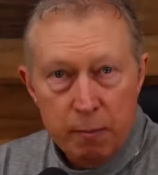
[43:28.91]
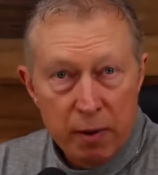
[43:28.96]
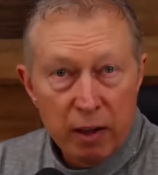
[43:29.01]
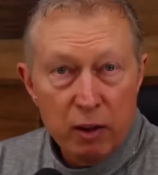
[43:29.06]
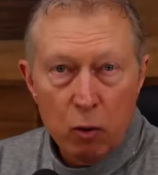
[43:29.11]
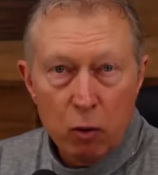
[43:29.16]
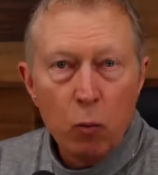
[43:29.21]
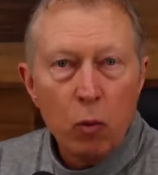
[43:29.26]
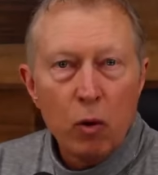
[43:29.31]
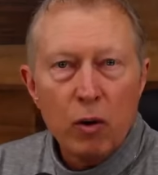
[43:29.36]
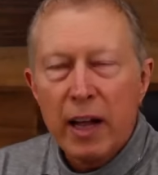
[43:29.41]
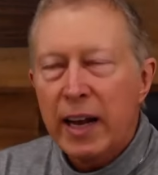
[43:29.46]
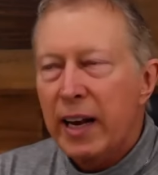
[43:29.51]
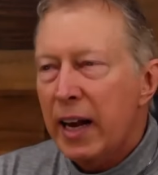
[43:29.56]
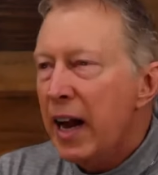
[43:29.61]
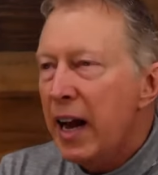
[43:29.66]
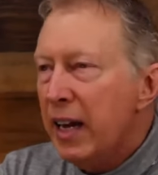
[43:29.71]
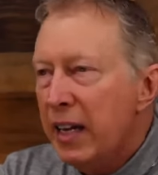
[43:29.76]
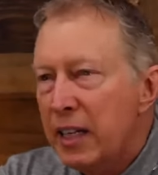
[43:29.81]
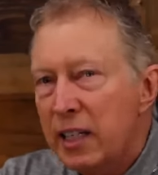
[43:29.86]
meant the world.
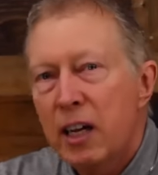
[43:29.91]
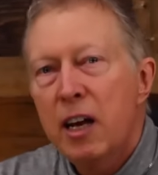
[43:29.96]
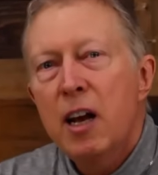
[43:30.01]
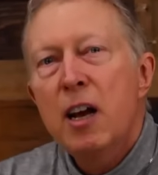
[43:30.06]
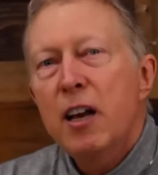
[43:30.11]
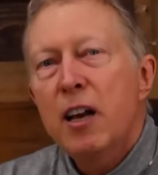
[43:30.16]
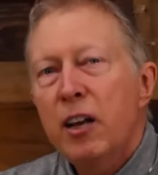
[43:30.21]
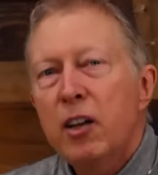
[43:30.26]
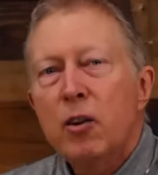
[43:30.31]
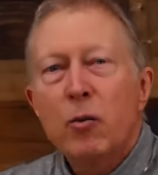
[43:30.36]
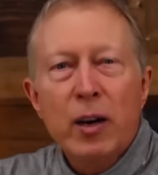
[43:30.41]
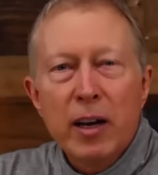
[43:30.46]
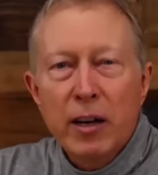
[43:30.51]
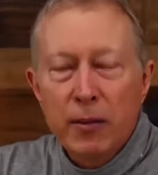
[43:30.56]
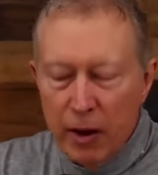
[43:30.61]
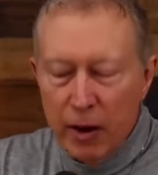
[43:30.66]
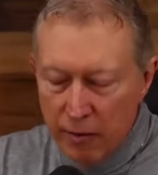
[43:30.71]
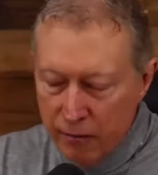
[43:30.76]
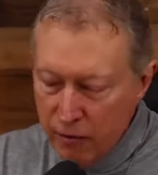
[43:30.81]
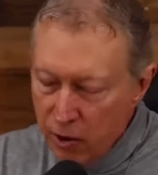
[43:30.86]
Like, I can, you know
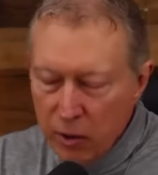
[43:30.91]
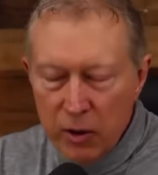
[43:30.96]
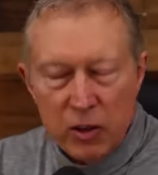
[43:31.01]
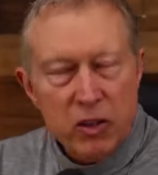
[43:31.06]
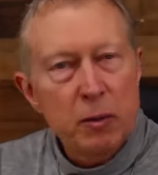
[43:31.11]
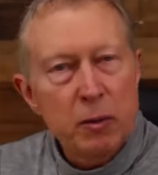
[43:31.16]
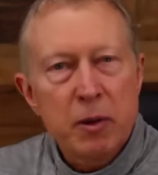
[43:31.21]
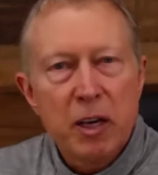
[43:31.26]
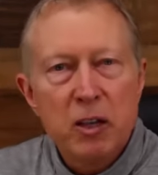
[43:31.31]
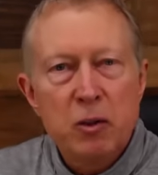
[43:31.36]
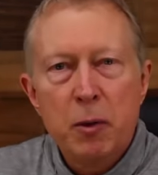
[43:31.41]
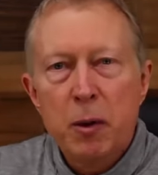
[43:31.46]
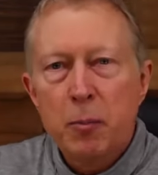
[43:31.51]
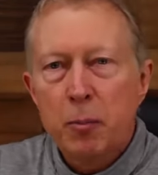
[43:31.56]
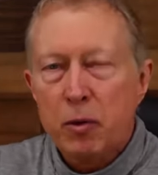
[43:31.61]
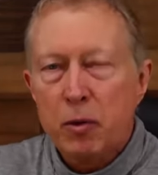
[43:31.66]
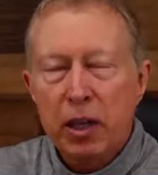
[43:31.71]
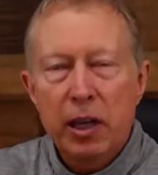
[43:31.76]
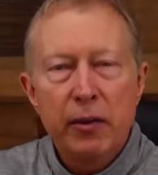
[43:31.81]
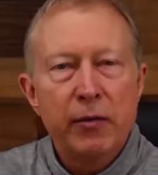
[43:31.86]
what I've noticed? Sometimes
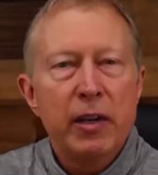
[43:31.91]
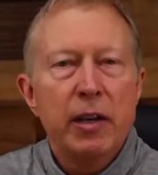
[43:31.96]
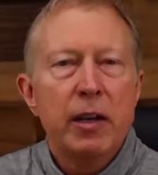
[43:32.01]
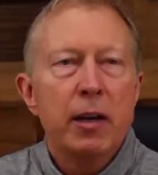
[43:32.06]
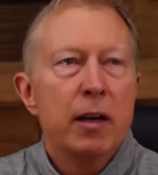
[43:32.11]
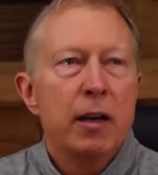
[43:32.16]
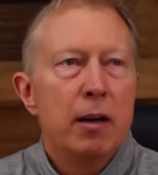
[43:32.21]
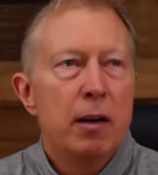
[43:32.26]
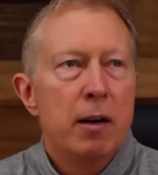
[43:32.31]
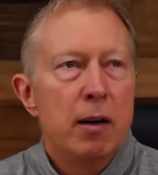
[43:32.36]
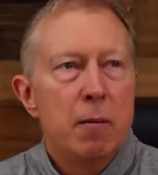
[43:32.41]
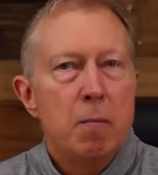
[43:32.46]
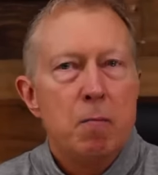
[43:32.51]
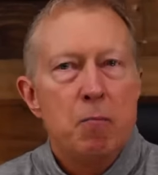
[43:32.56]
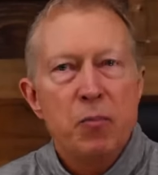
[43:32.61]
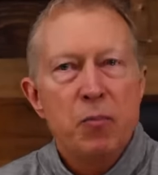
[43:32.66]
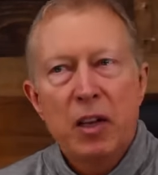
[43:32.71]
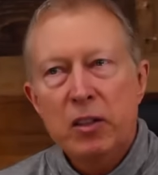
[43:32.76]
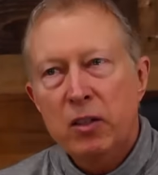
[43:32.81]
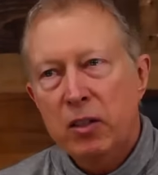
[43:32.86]
people are giving,
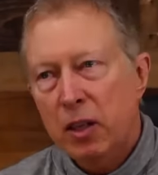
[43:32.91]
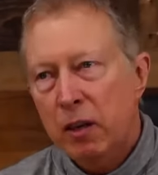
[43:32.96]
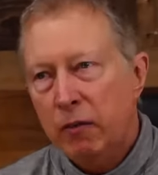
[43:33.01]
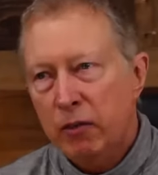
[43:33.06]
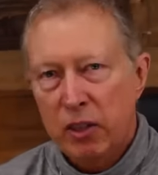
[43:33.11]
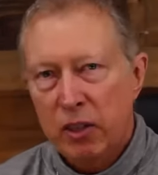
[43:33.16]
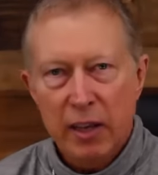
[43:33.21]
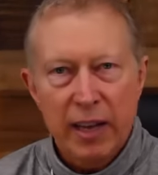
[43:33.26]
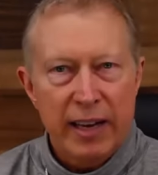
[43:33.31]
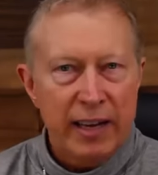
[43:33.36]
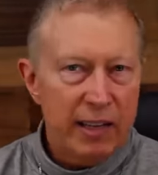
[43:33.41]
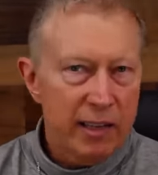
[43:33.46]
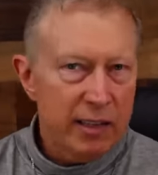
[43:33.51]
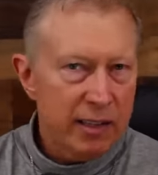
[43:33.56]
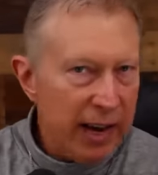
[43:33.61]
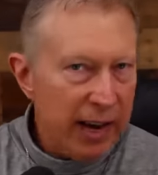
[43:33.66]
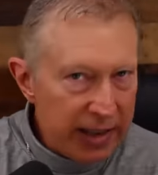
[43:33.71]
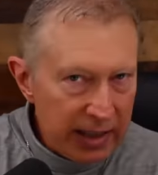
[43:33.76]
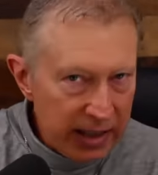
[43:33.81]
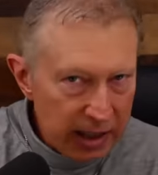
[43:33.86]
instead of just like
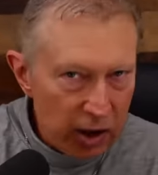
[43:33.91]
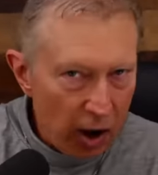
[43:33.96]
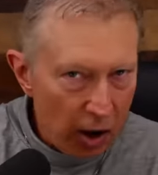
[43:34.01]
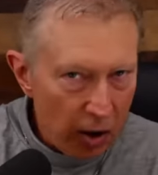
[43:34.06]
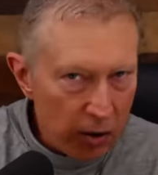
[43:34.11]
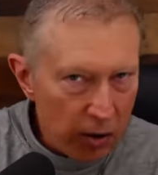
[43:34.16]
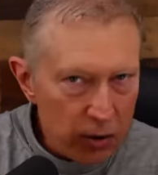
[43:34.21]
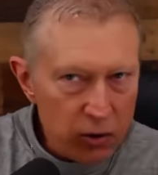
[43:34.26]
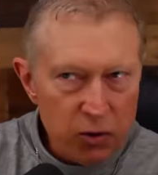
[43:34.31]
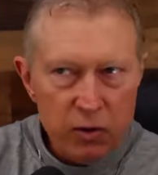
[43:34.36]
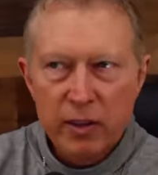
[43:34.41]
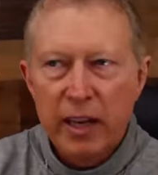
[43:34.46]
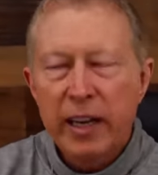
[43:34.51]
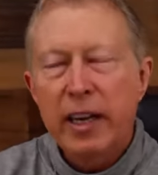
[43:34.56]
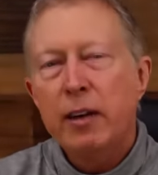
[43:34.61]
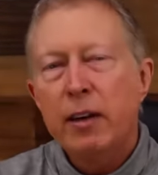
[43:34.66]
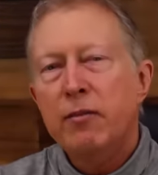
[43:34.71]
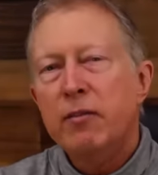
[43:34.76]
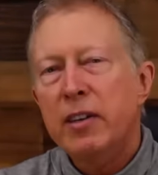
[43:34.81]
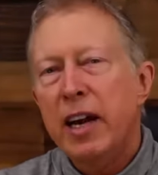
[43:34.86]
$90,
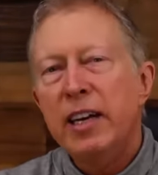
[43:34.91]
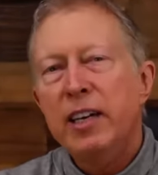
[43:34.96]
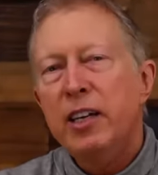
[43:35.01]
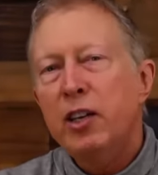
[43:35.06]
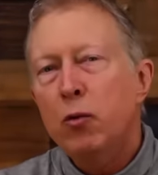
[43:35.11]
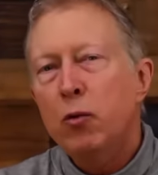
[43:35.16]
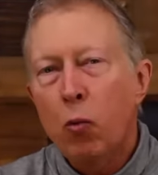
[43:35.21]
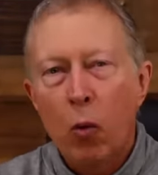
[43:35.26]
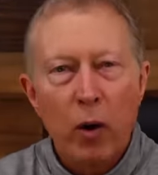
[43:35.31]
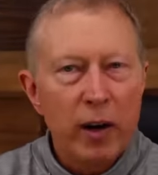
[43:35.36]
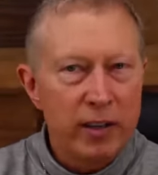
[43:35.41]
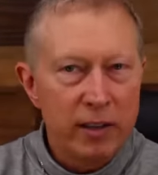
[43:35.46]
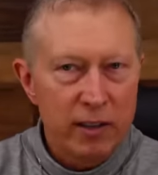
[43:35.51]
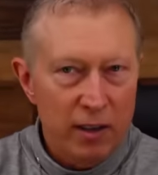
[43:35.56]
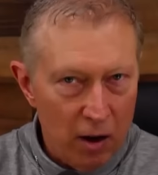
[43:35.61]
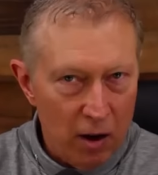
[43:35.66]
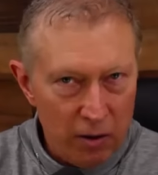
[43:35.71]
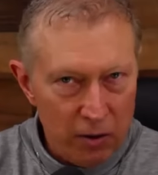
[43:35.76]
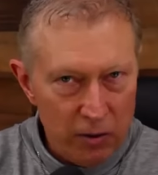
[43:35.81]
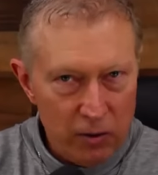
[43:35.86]
they give
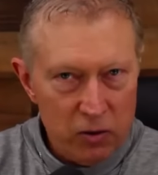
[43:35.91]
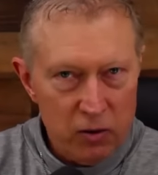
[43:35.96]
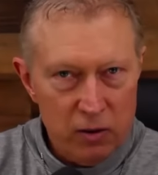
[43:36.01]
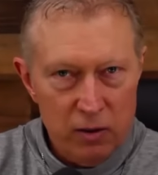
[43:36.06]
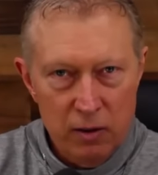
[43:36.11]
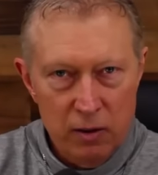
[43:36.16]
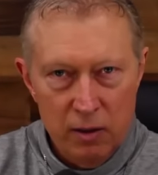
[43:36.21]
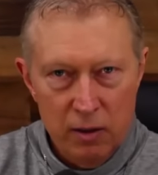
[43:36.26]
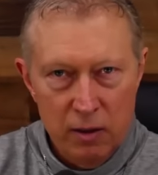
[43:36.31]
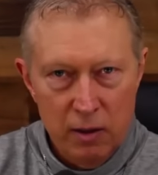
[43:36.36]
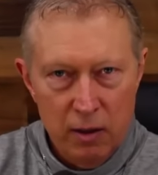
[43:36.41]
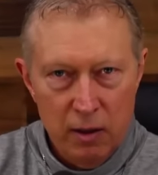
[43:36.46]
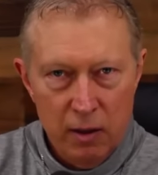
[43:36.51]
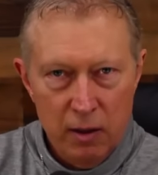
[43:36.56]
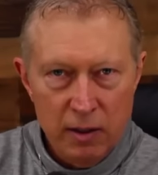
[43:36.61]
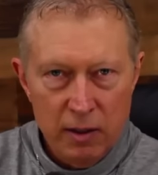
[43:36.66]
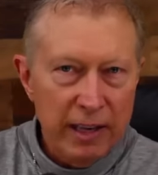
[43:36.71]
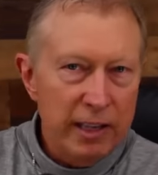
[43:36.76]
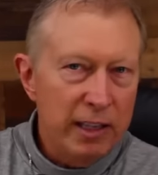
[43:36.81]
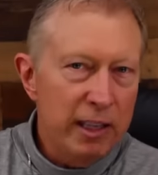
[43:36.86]
$91,
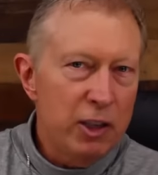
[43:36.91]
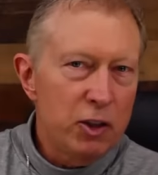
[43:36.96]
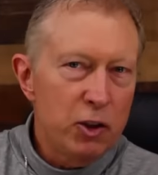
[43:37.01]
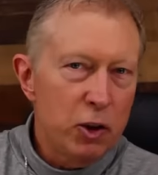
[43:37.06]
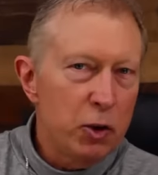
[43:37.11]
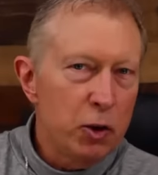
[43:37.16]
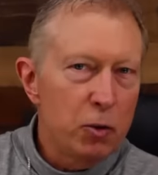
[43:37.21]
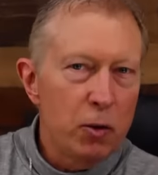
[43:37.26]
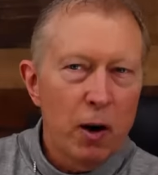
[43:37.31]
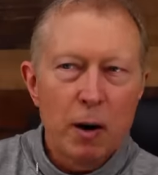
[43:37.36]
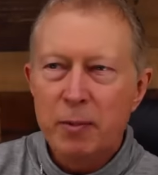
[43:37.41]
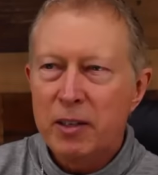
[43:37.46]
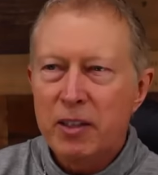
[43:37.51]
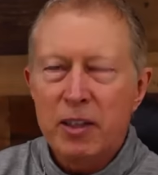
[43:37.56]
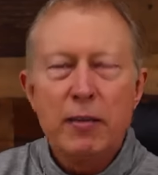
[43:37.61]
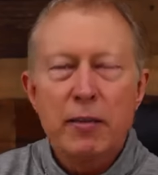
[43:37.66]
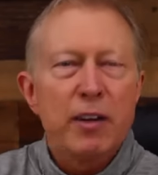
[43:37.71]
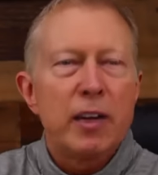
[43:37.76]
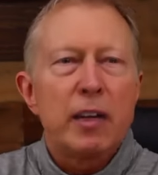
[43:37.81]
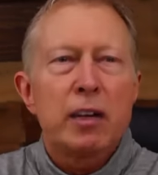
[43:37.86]
$92. I'm
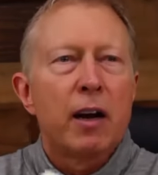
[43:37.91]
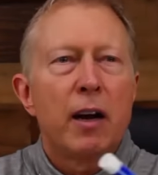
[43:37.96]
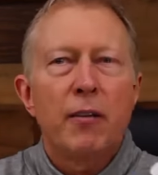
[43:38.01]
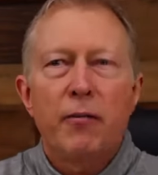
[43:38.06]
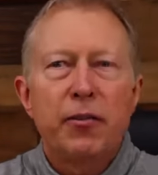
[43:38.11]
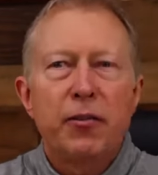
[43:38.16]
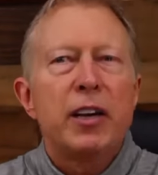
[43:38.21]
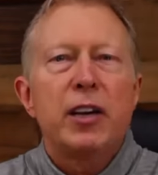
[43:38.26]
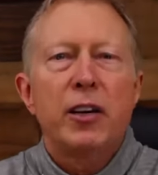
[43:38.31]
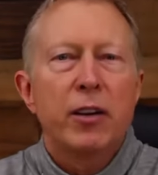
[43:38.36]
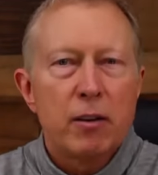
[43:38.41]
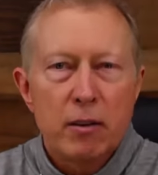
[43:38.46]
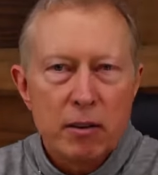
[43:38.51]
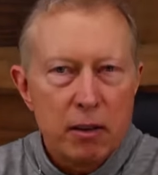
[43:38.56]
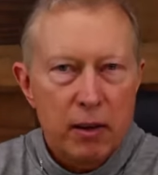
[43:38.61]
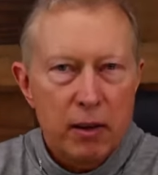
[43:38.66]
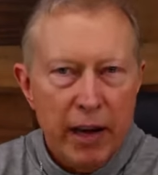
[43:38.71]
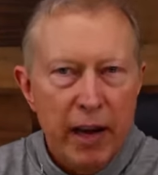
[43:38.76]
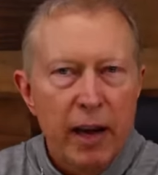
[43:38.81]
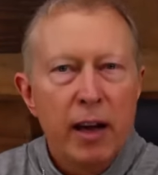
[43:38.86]
just giving a
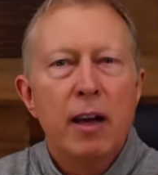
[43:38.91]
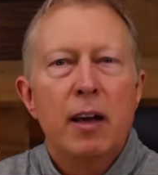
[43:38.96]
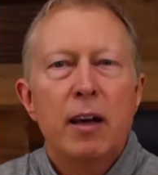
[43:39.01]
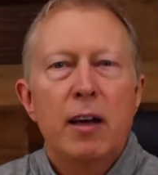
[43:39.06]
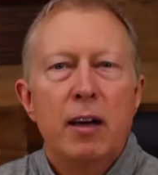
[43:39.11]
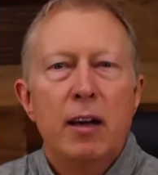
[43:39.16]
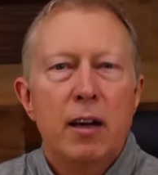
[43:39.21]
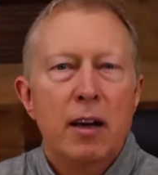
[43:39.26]
figure, okay?